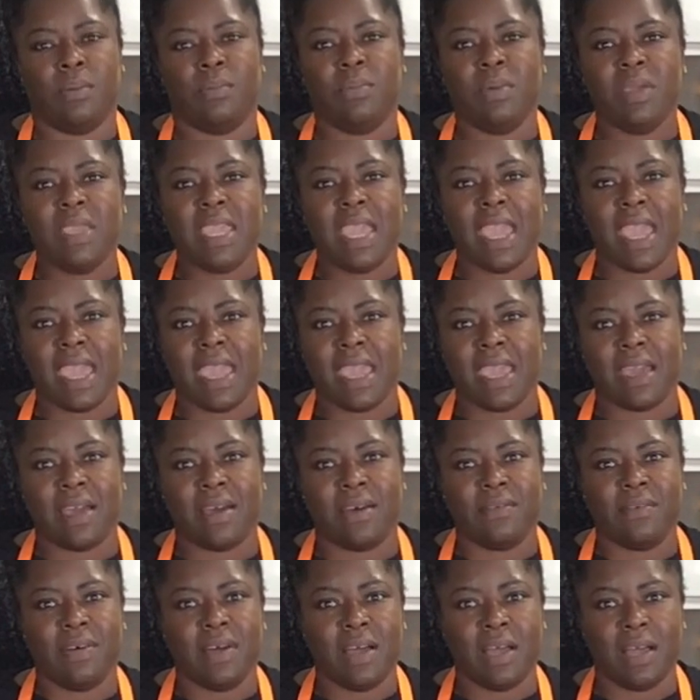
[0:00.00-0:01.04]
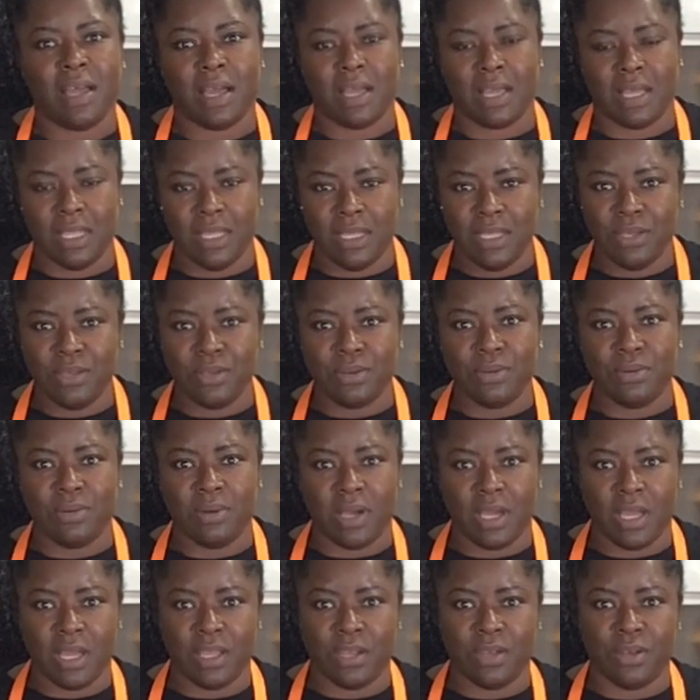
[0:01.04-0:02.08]
we have a
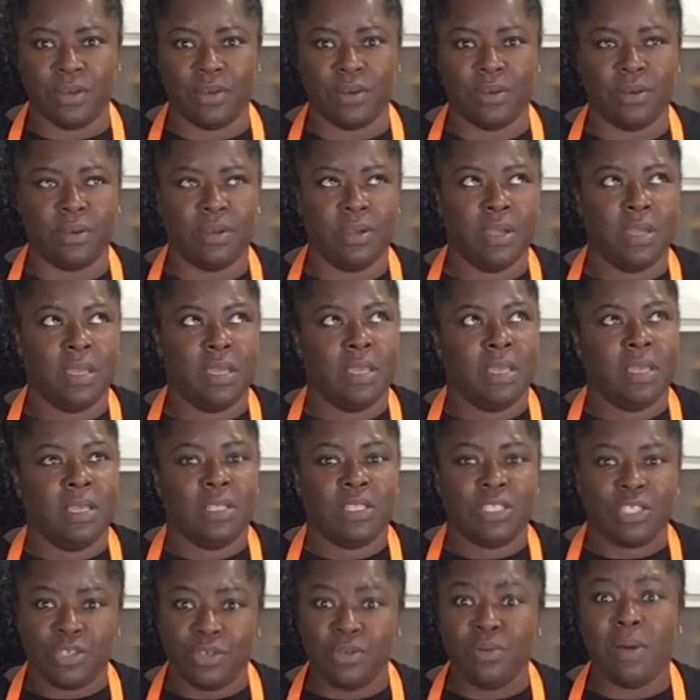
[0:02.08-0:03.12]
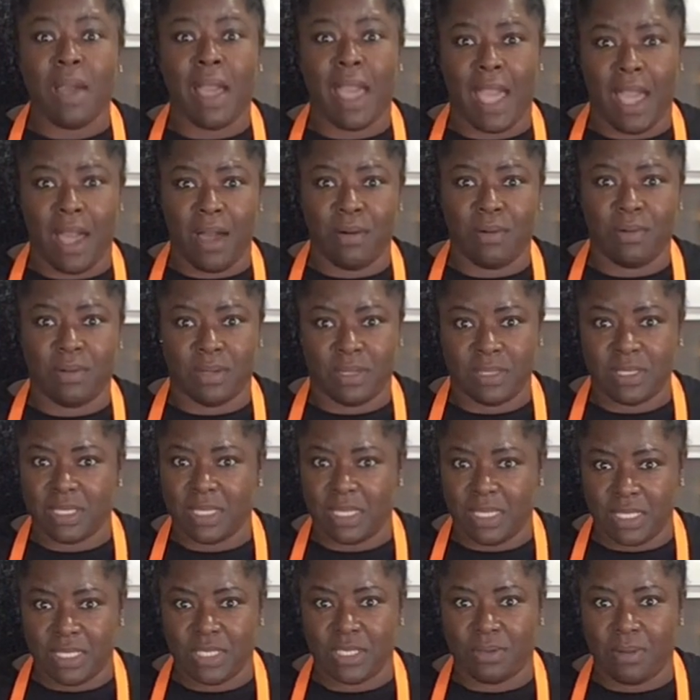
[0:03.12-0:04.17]
little under 2 hours
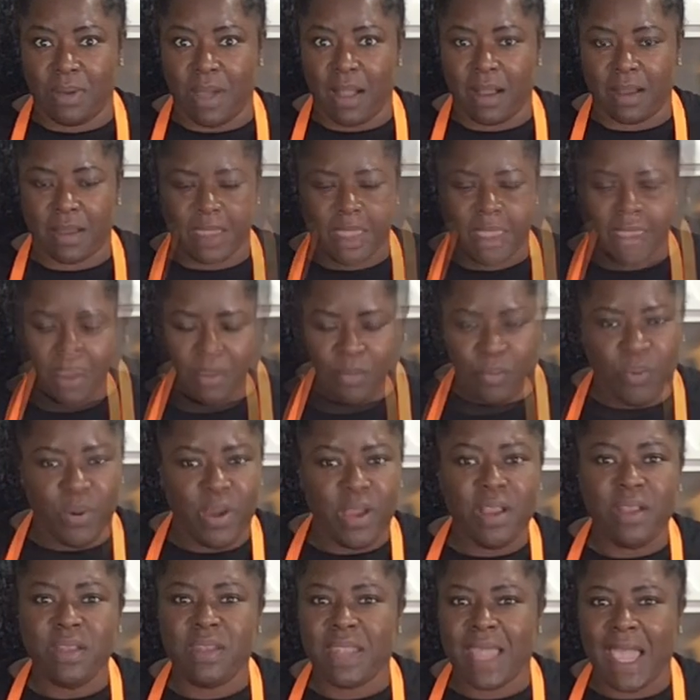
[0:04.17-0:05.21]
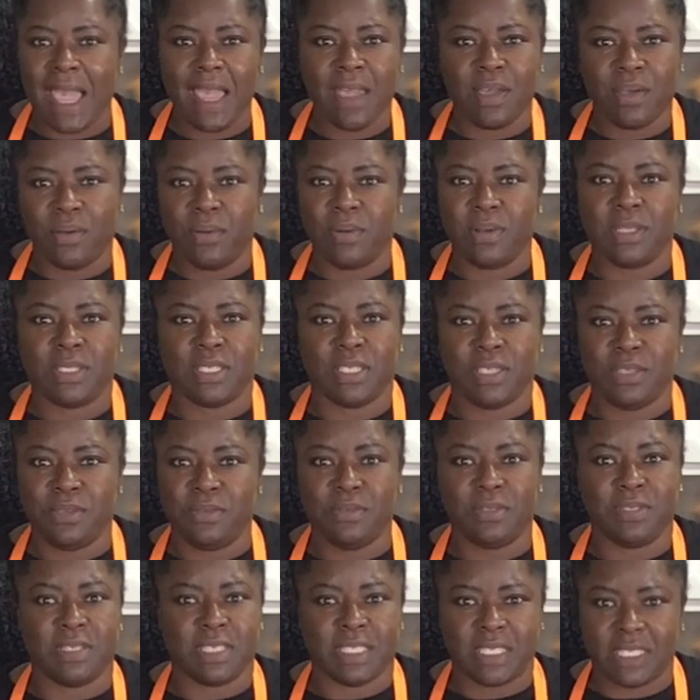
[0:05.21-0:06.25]
into our cake. We're not going to
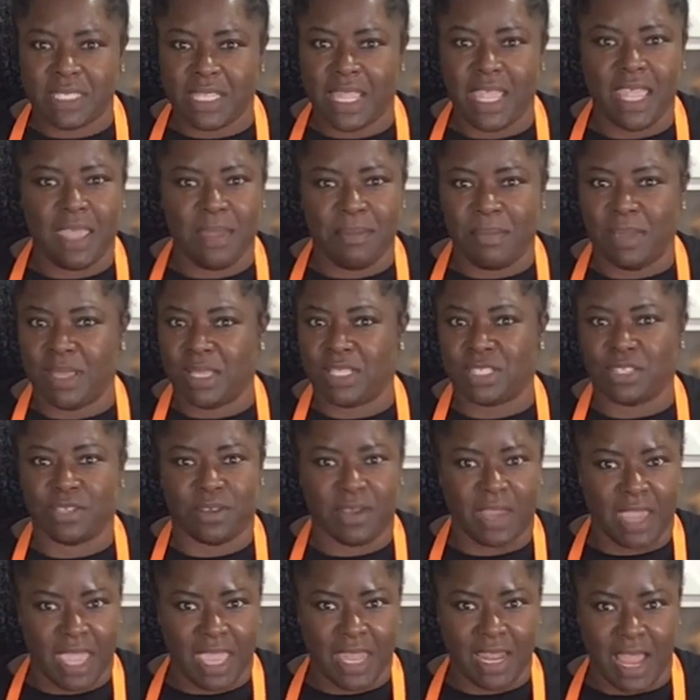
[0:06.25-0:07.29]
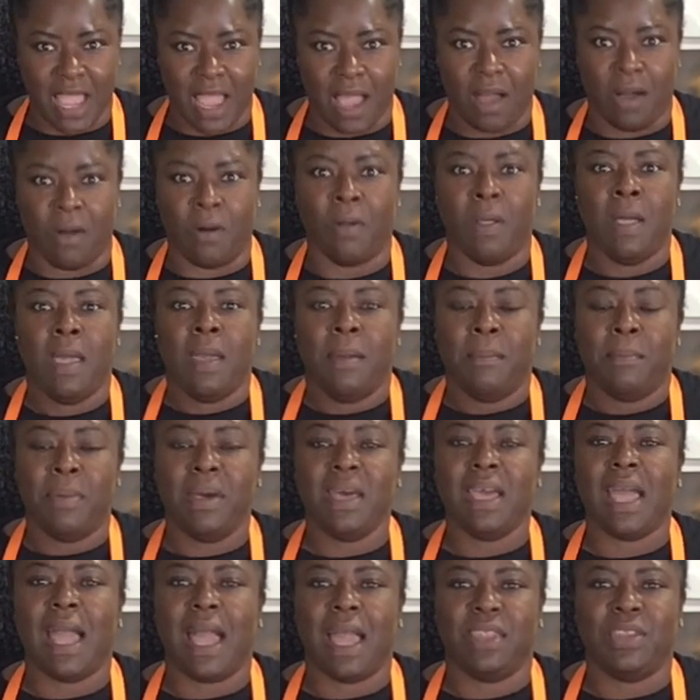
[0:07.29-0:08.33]
use the stand mixer at all,
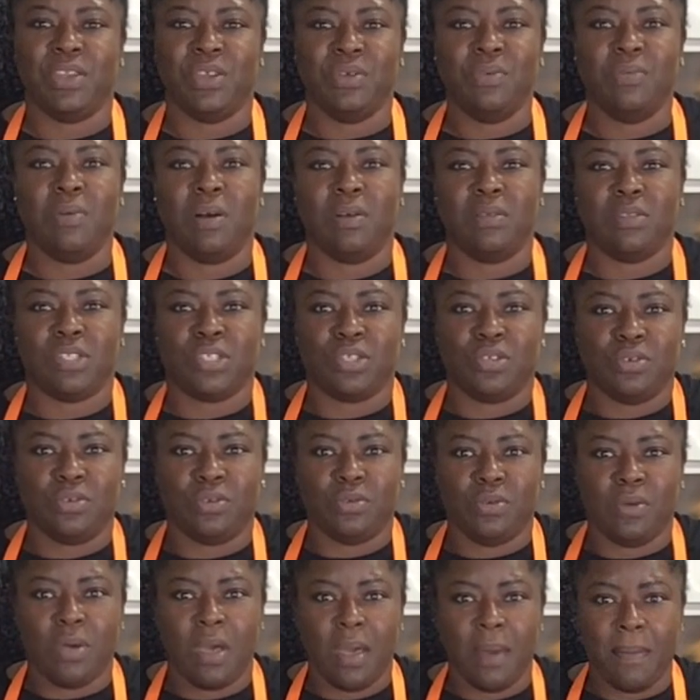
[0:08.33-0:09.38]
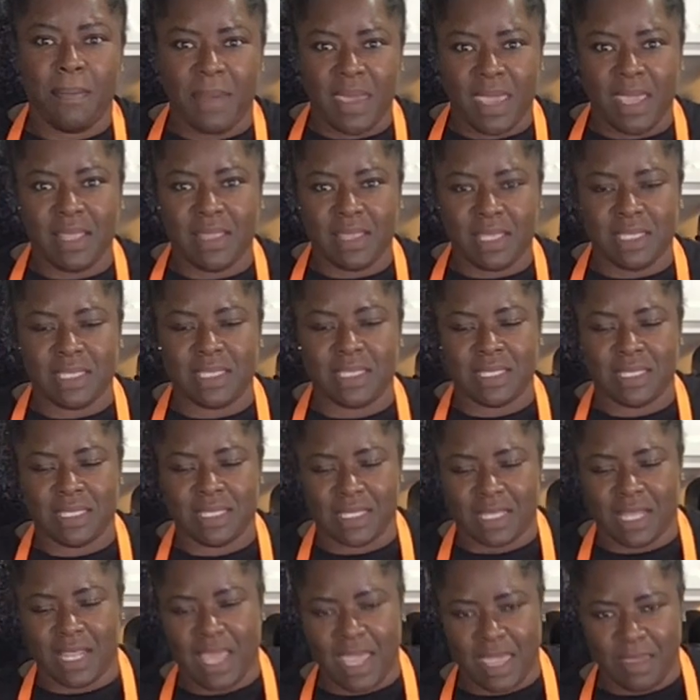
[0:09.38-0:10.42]
but I do want to make this
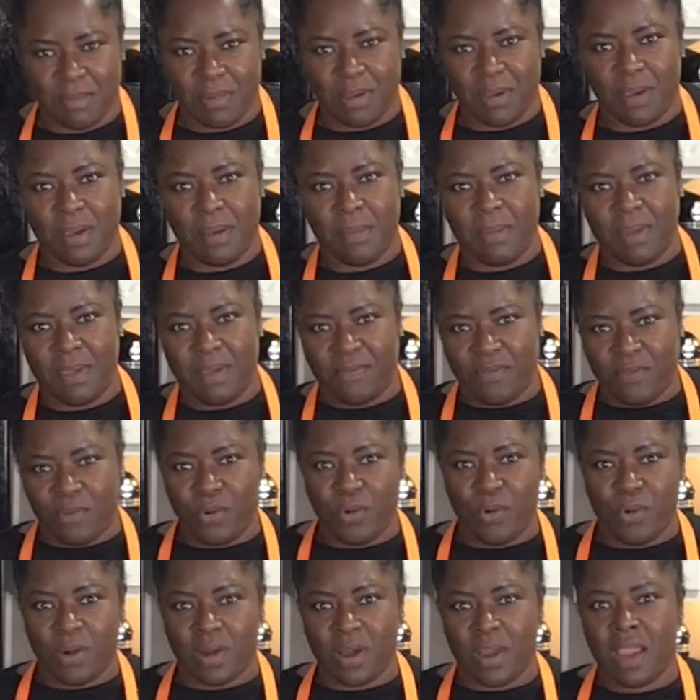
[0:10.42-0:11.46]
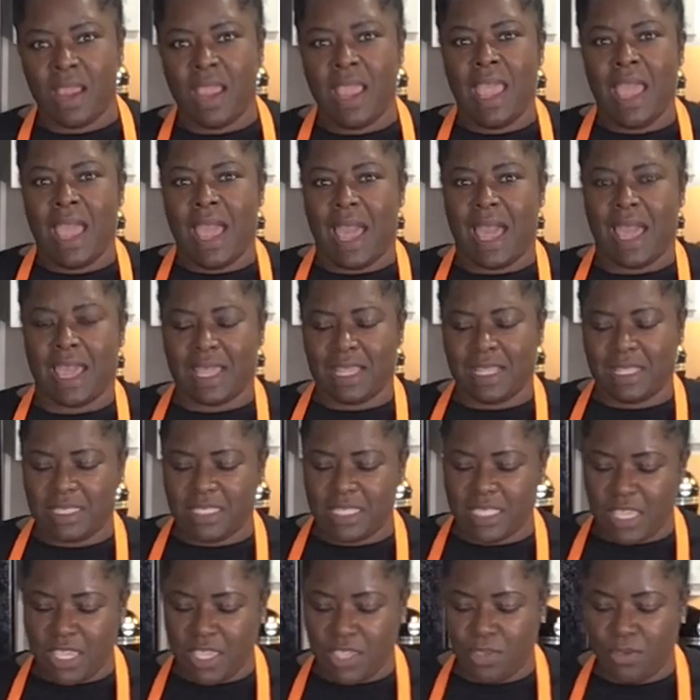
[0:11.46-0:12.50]
disclaimer before I
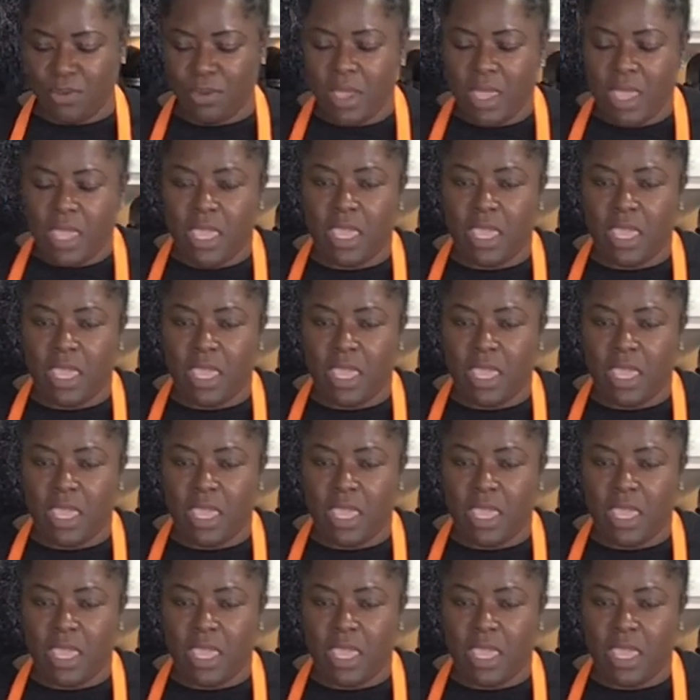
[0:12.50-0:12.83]
continue.